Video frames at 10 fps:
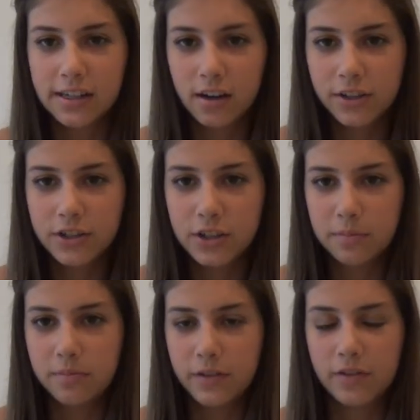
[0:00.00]
here on
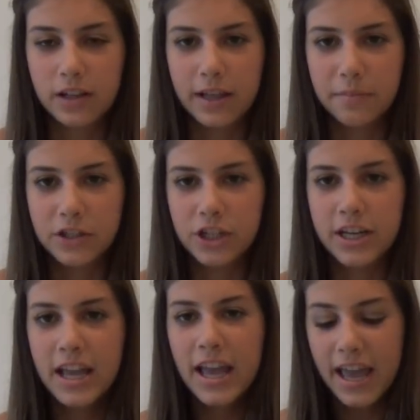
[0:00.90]
YouTube, Viva
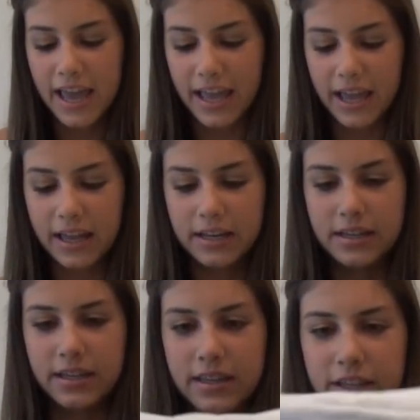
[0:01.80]
Glambition. And